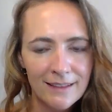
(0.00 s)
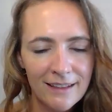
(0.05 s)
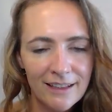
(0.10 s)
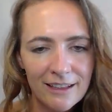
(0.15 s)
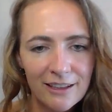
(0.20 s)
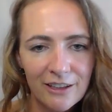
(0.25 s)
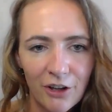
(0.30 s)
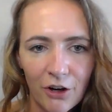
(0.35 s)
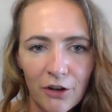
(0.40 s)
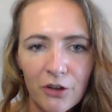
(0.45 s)

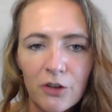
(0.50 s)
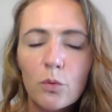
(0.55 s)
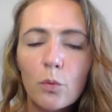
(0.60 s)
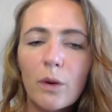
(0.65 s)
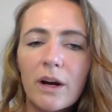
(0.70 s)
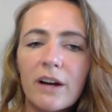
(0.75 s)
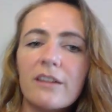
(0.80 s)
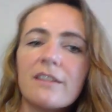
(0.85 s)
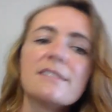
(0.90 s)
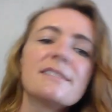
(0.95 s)

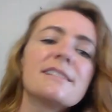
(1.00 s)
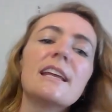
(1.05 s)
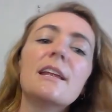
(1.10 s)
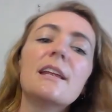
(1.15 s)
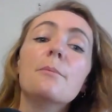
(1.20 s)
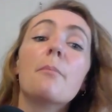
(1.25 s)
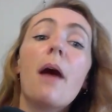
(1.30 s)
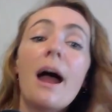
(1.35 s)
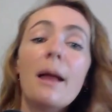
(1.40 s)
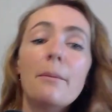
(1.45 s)
Whereas in
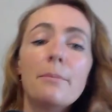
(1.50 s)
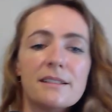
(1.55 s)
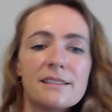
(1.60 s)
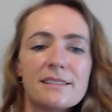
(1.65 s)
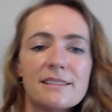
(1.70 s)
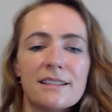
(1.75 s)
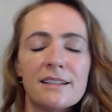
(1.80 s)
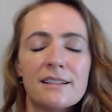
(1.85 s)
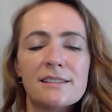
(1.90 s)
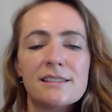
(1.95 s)
my
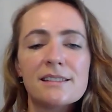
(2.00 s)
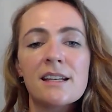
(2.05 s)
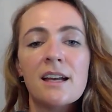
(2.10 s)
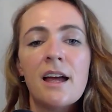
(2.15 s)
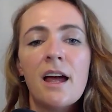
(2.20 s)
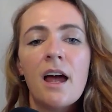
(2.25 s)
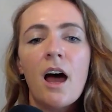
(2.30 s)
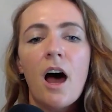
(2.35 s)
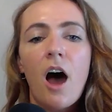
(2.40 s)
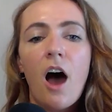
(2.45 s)
business,
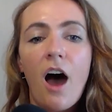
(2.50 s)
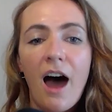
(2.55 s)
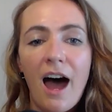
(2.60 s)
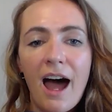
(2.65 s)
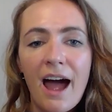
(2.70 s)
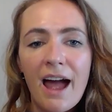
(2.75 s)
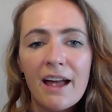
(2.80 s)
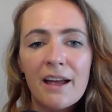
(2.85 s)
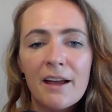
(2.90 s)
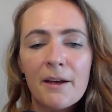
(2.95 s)

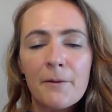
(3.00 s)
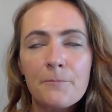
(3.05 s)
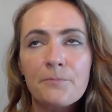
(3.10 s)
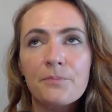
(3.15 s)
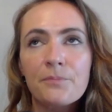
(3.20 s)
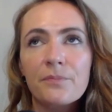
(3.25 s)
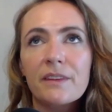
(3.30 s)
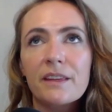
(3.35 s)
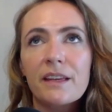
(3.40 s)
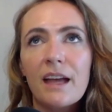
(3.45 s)
I
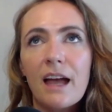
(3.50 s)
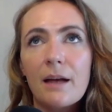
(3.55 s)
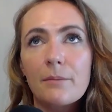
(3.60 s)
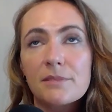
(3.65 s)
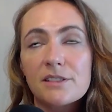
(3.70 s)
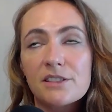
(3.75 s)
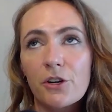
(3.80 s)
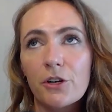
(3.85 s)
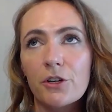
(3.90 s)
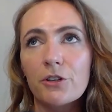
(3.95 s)
am
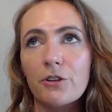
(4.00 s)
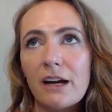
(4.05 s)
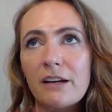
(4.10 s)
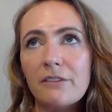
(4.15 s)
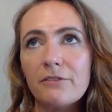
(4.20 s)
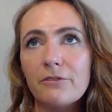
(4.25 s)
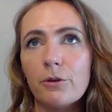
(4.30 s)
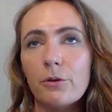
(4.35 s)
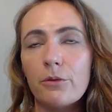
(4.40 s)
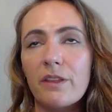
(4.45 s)
so
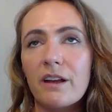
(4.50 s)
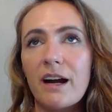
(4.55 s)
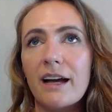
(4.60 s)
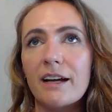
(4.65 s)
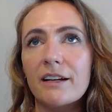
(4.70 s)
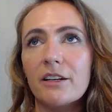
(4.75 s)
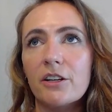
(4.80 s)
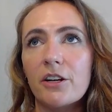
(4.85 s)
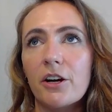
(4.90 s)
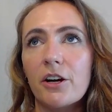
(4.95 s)
grateful that I
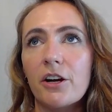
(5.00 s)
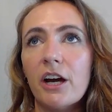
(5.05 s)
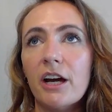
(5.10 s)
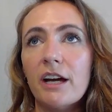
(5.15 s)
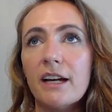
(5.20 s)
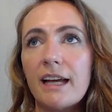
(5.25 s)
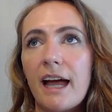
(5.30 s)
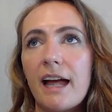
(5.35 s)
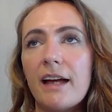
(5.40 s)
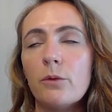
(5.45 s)
can go,
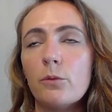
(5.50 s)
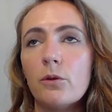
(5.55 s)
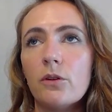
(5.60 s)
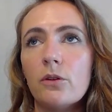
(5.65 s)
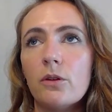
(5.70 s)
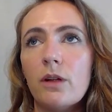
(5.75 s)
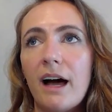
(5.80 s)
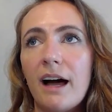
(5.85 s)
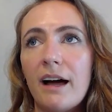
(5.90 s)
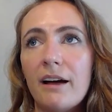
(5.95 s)
okay,
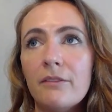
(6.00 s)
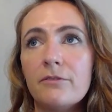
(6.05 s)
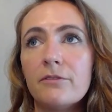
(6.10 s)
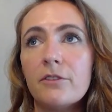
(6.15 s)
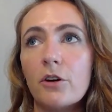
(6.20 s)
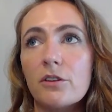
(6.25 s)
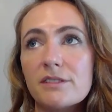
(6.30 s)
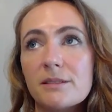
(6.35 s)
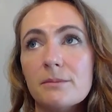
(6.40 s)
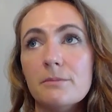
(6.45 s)
well, I've
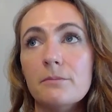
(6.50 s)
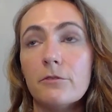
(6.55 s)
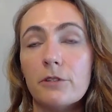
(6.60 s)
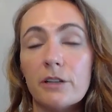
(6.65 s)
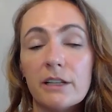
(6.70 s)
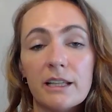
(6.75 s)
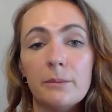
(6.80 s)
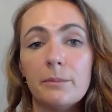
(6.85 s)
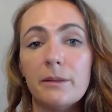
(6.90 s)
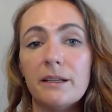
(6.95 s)
got some
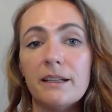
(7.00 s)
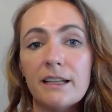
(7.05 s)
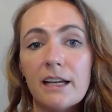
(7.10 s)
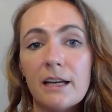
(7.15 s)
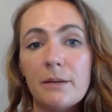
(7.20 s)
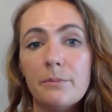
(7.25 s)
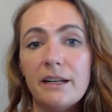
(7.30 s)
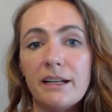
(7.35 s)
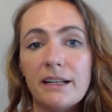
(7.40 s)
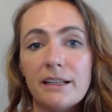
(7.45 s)
really big
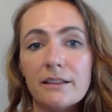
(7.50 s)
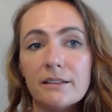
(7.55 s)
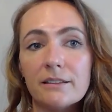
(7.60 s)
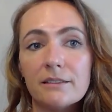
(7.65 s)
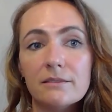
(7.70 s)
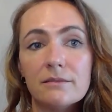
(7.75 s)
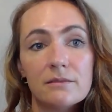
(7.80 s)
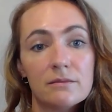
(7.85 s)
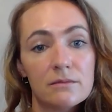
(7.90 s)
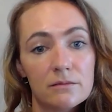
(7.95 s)
immediate
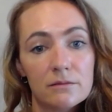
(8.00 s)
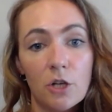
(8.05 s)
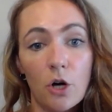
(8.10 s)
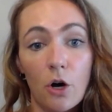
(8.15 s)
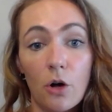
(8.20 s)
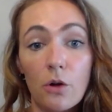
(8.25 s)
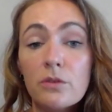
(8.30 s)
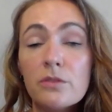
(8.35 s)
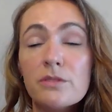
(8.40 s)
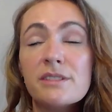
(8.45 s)

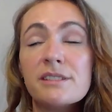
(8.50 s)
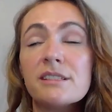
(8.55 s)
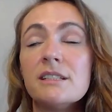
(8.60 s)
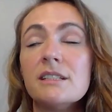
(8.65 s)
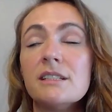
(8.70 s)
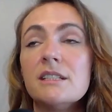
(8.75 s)
goals.